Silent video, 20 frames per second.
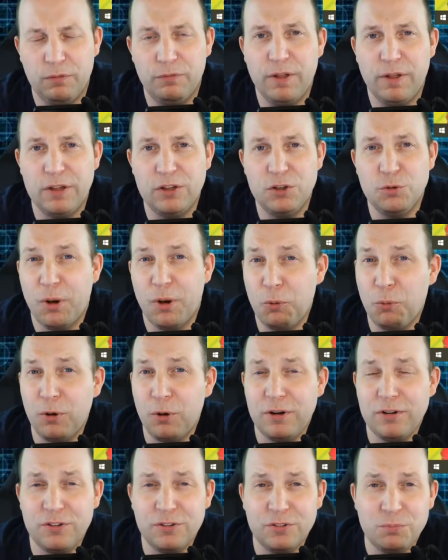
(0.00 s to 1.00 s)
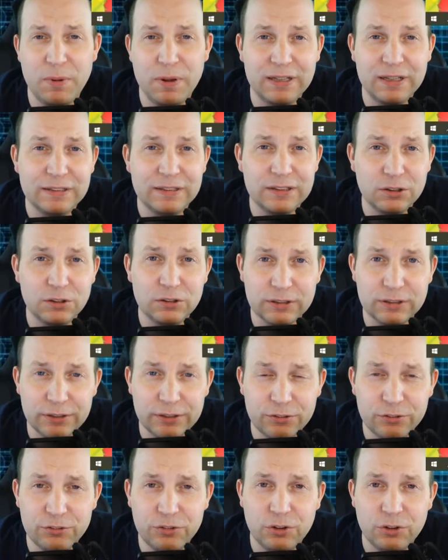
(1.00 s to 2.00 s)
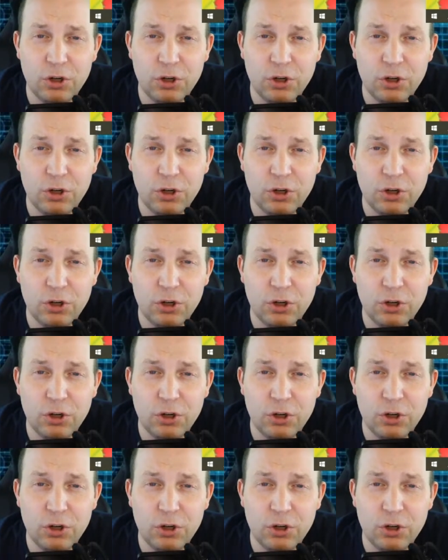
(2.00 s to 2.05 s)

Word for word: that you might want to just make a little list